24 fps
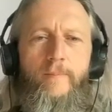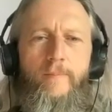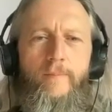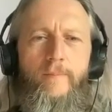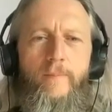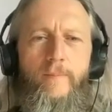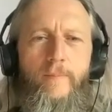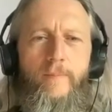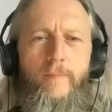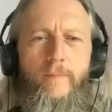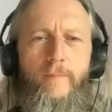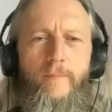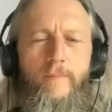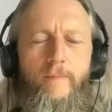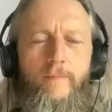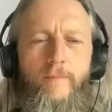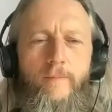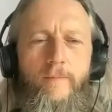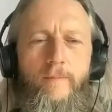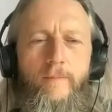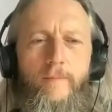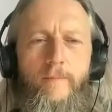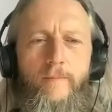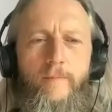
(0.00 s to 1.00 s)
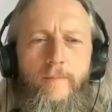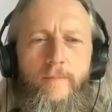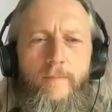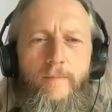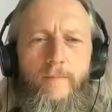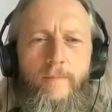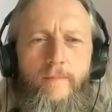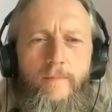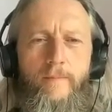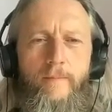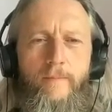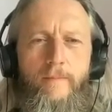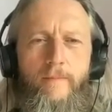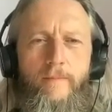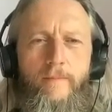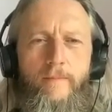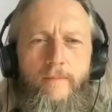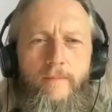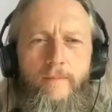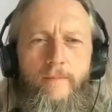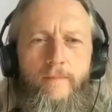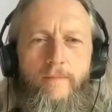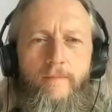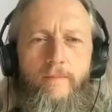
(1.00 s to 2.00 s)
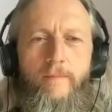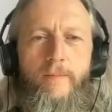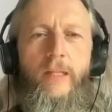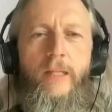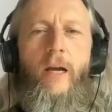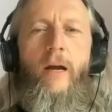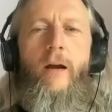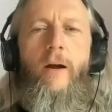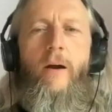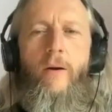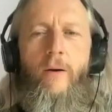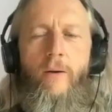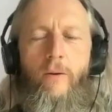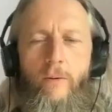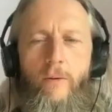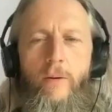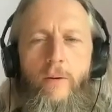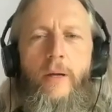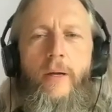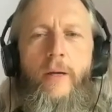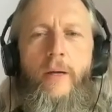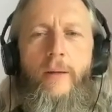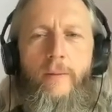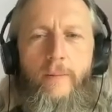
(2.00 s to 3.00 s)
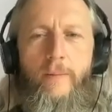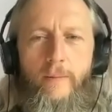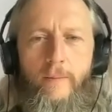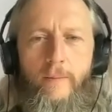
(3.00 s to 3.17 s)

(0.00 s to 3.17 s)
bigotry is ageism. And